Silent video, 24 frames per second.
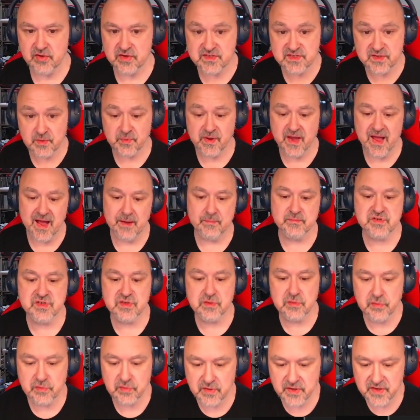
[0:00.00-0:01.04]
So we
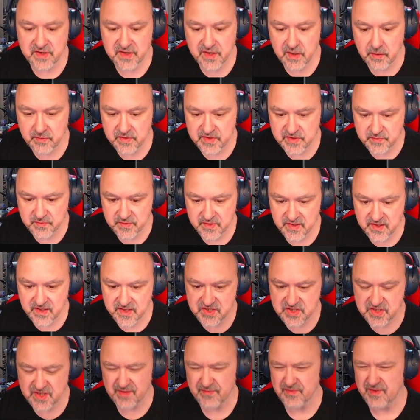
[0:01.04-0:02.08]
absolutely go into an
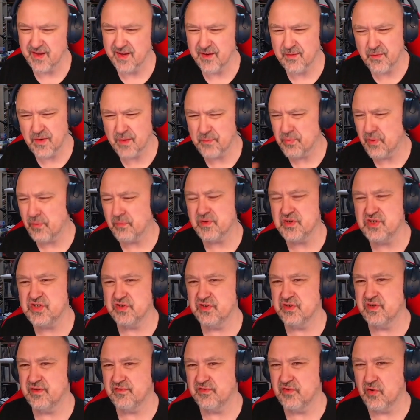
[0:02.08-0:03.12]
initiative thing. And we probably
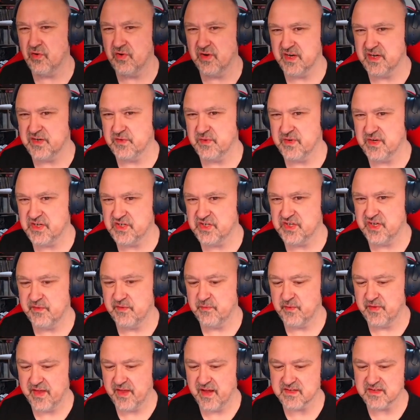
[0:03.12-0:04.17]
shouldn't have gone into initiative
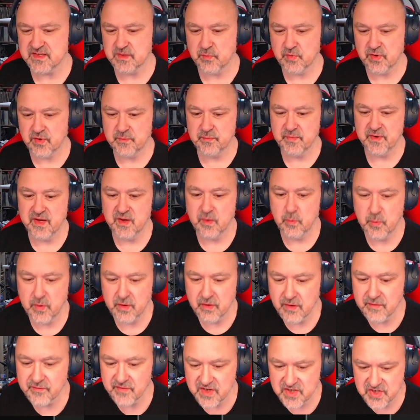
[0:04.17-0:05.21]
without someone being aware
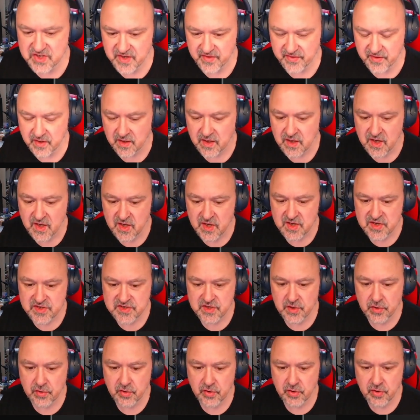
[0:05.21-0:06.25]
of each other.
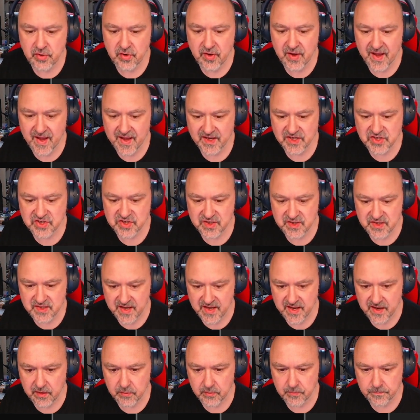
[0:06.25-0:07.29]
So her action
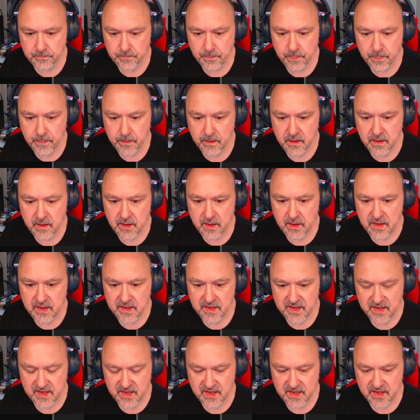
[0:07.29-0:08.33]
now
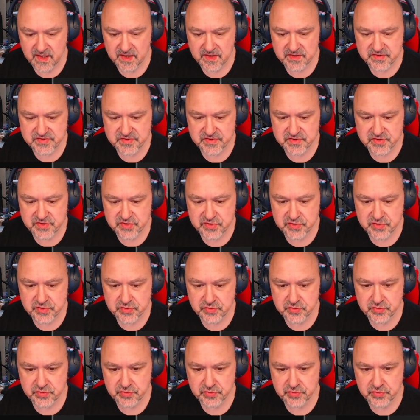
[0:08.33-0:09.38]
is
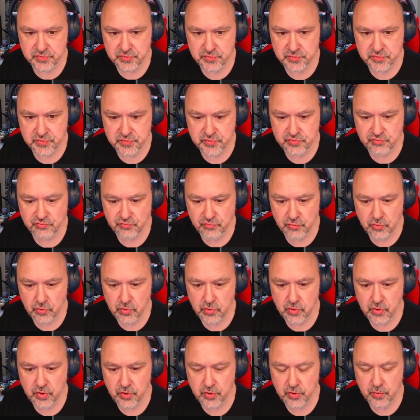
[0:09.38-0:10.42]
to
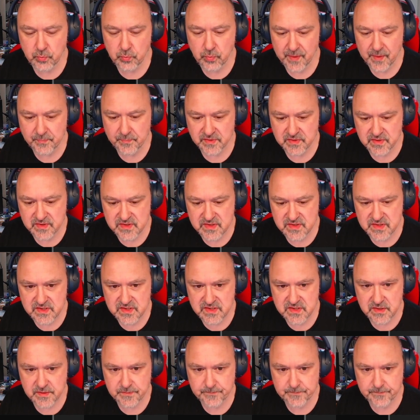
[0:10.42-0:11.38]
draw her weapons.